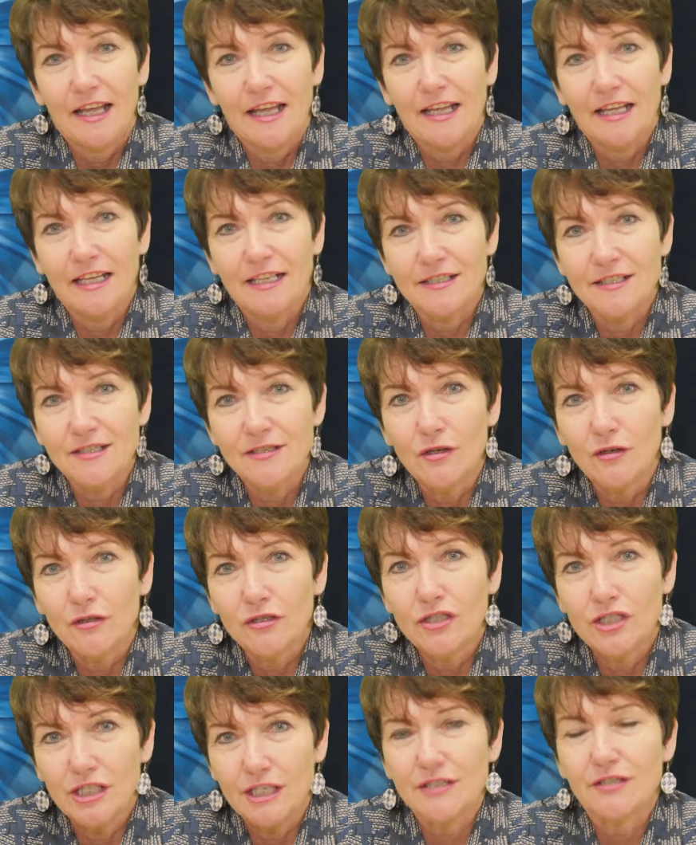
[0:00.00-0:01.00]
It's not
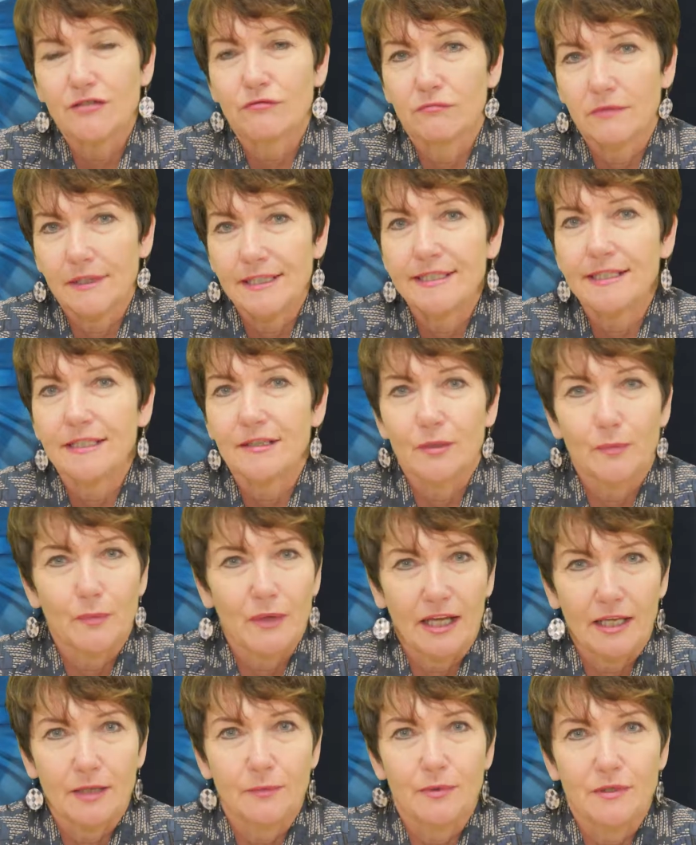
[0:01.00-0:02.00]
just reading the
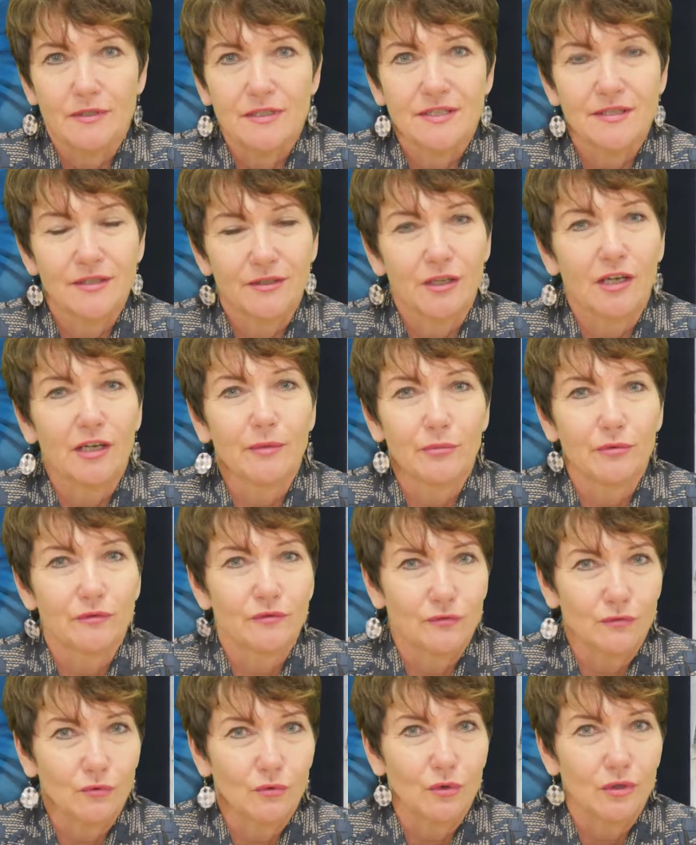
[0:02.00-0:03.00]
papers the night
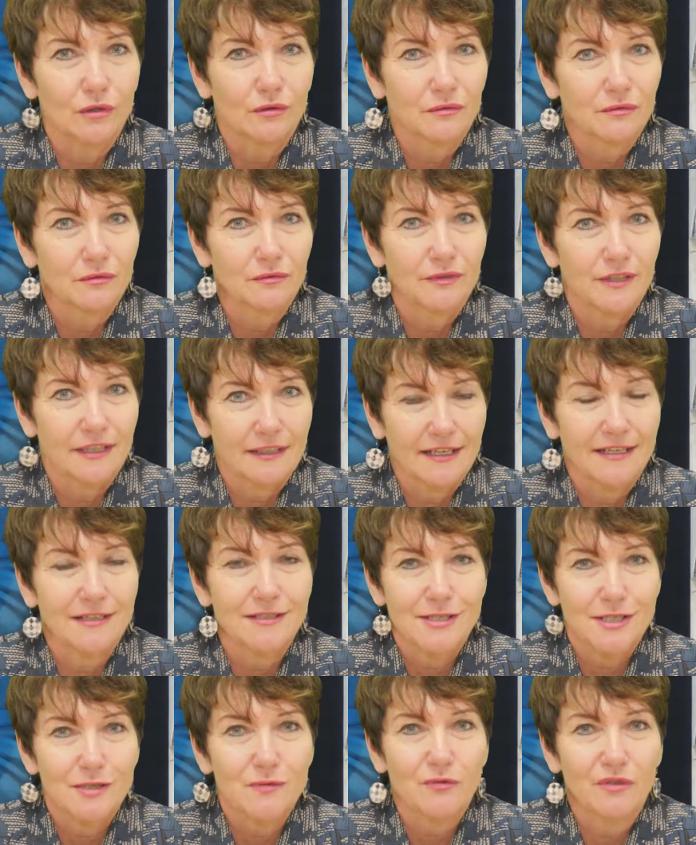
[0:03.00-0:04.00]
before that
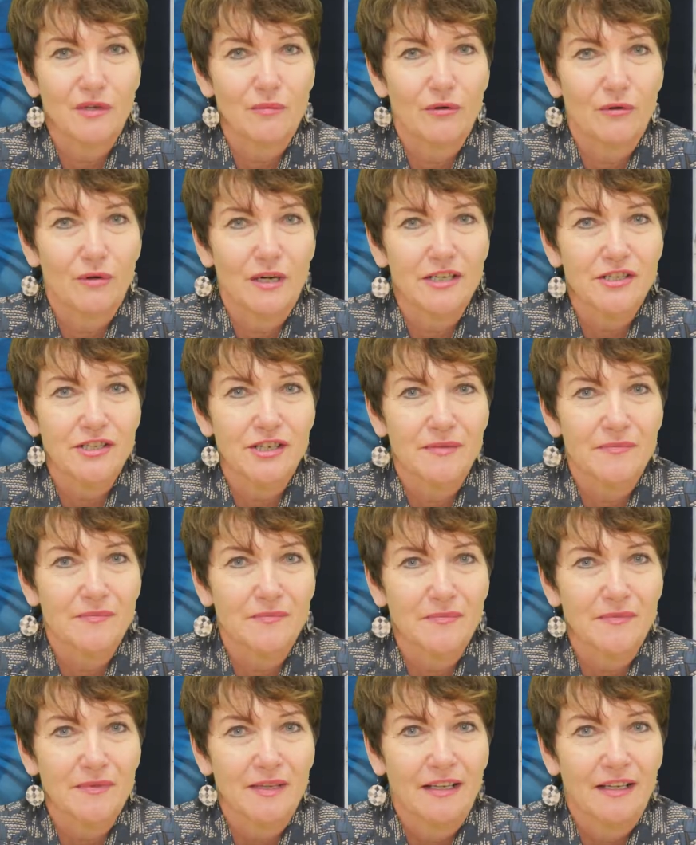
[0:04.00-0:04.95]
counts as preparation.